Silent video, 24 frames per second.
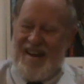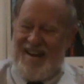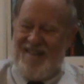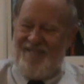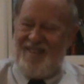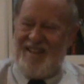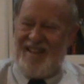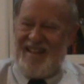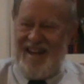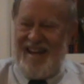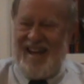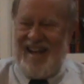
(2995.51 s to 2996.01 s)

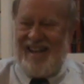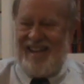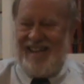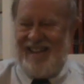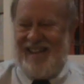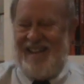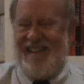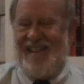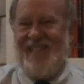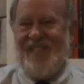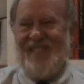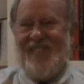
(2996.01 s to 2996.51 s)
We
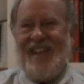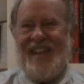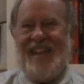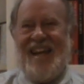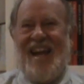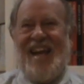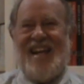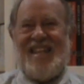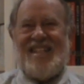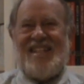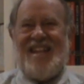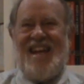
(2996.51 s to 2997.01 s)

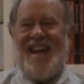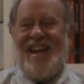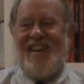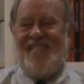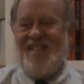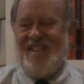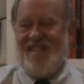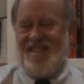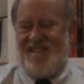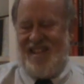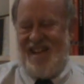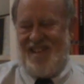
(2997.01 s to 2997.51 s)
can't stay out of
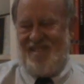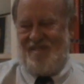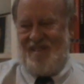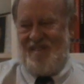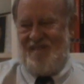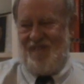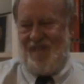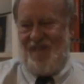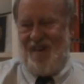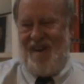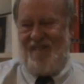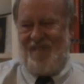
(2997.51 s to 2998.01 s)
this country
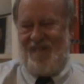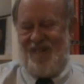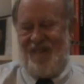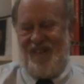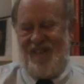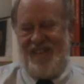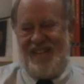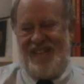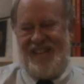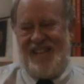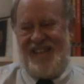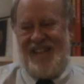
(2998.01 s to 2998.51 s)
forever."
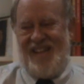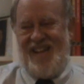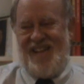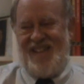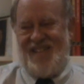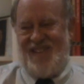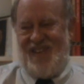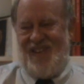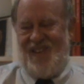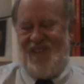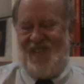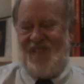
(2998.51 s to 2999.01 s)

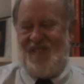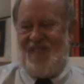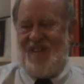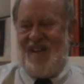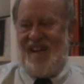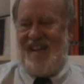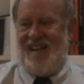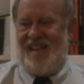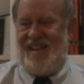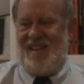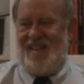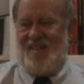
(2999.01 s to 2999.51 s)

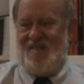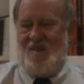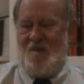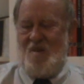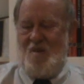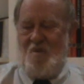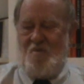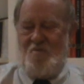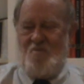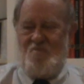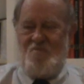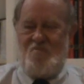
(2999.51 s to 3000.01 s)
So,
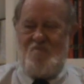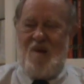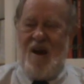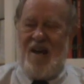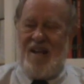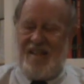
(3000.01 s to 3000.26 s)
but